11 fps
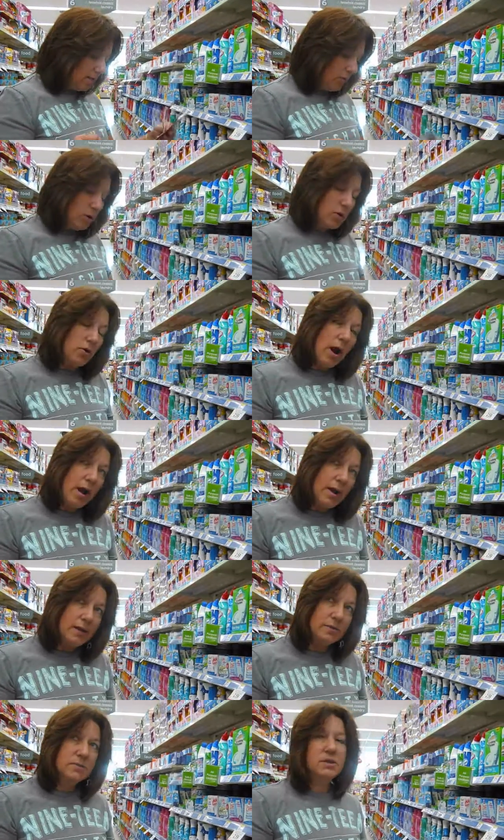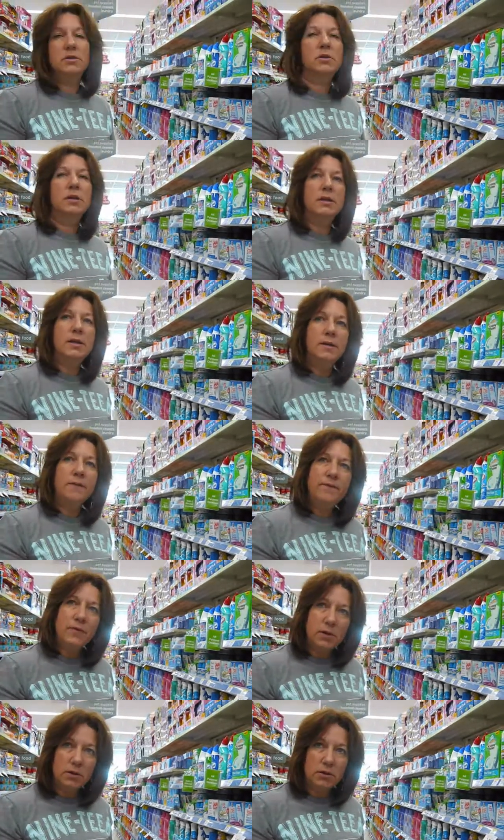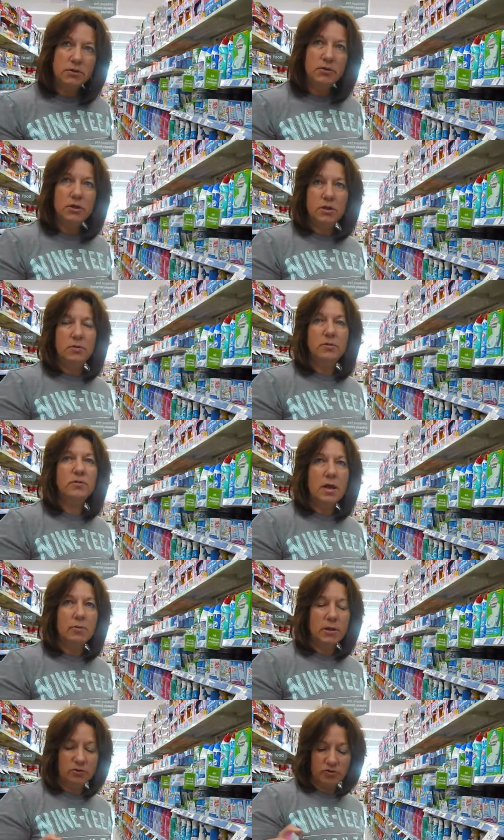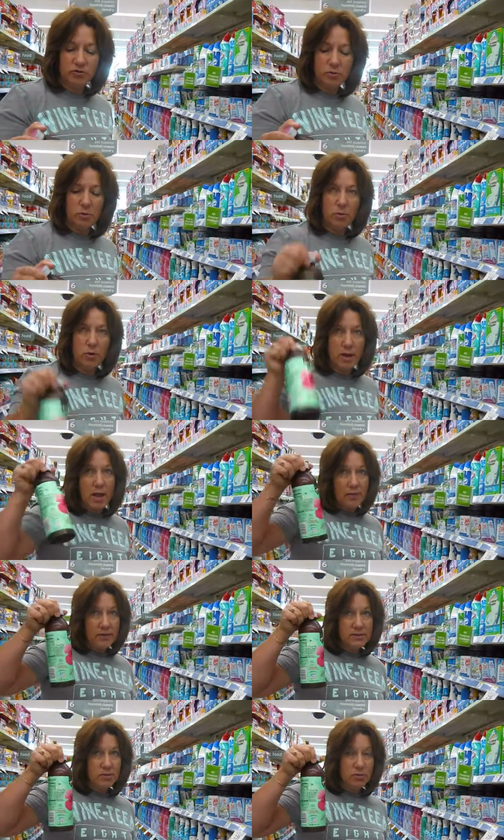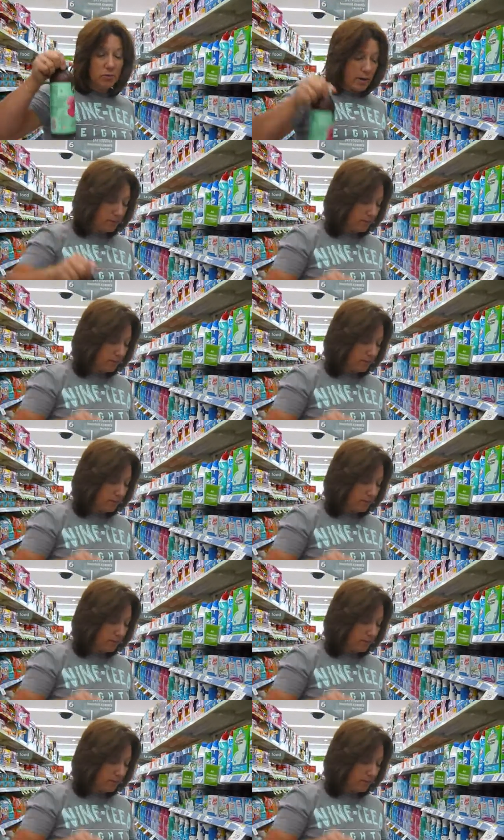for your items, you're going to need a filler to use that register award. These are great